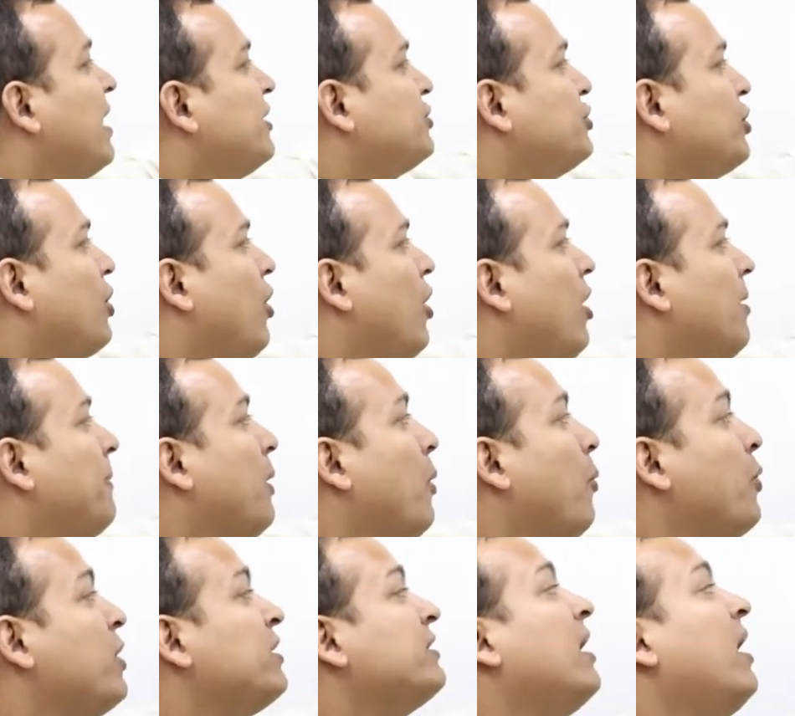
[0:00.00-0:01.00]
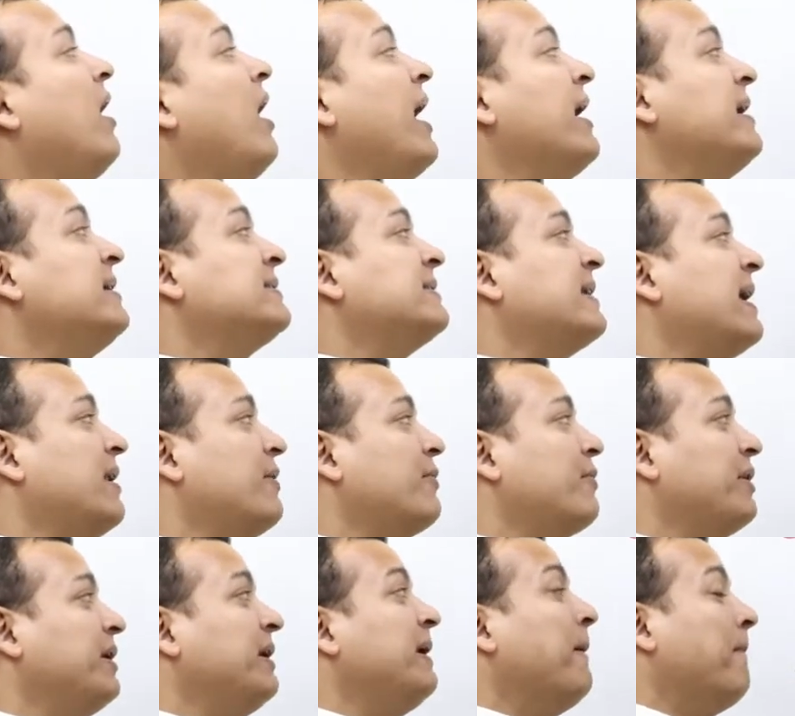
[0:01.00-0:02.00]
a job with a high
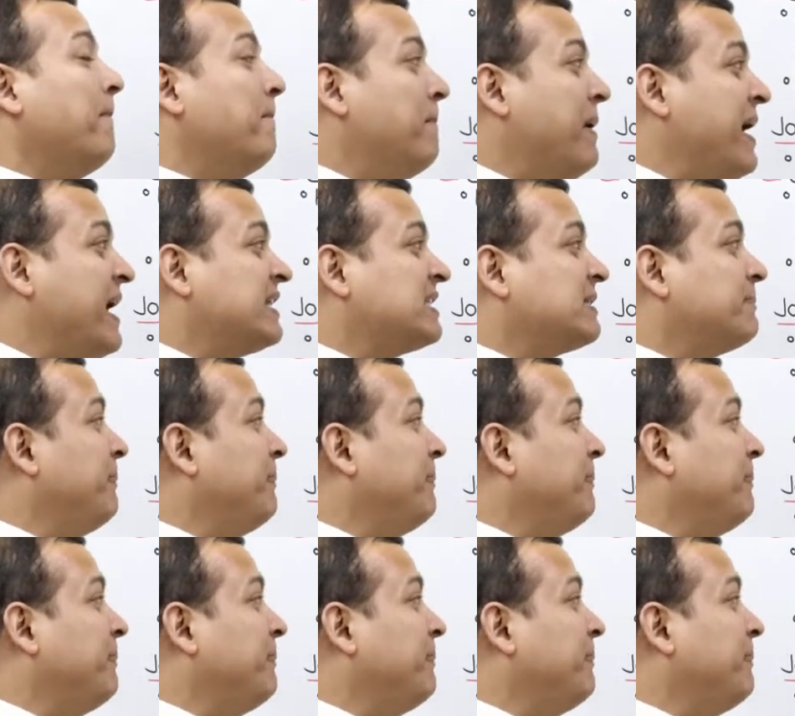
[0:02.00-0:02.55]
salary makes